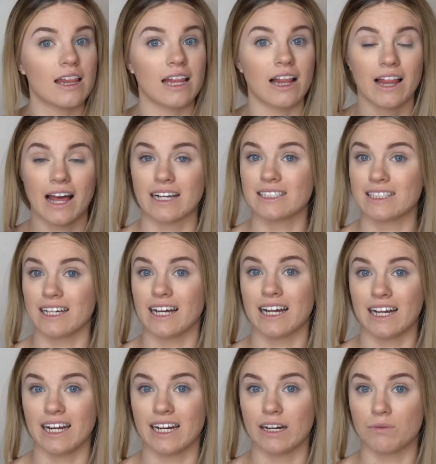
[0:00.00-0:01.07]
The last thing I
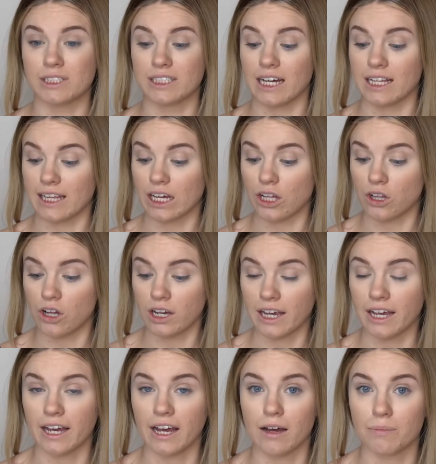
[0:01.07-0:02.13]
needed was that thing
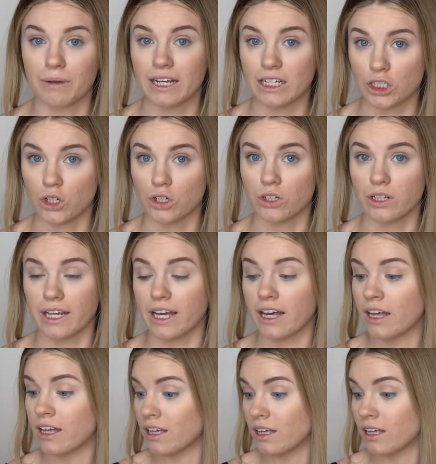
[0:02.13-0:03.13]
clogging up eternally.